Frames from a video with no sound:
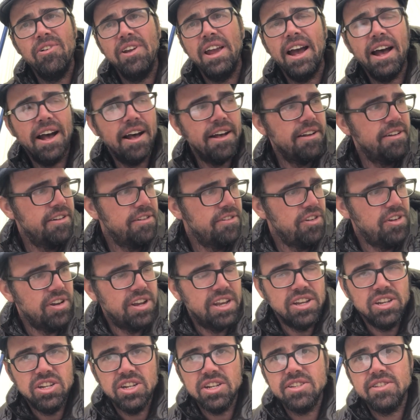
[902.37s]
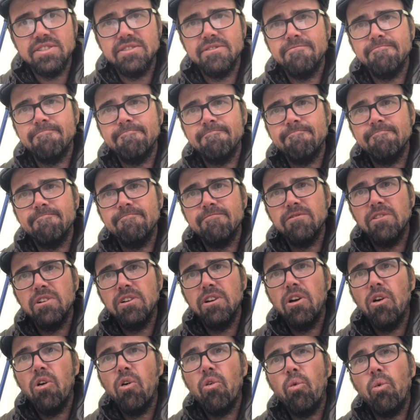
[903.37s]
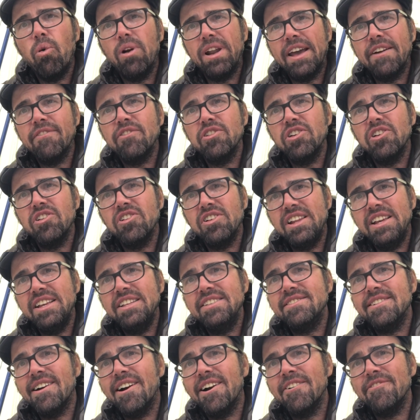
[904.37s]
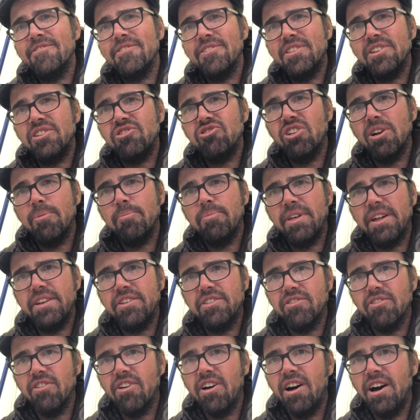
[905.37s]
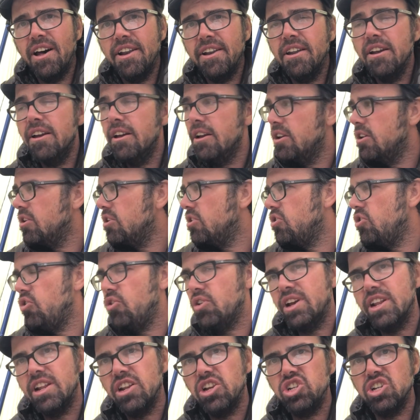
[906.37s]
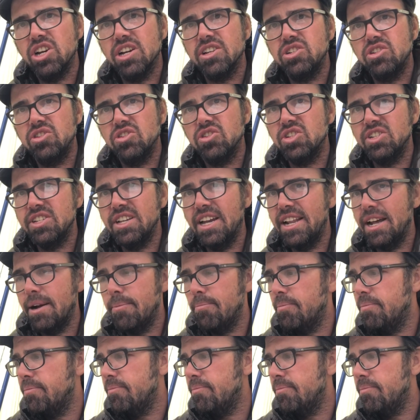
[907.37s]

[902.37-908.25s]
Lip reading: yeah, you can just, whatever your needs are for the trip that you're on, you can adjust your setup.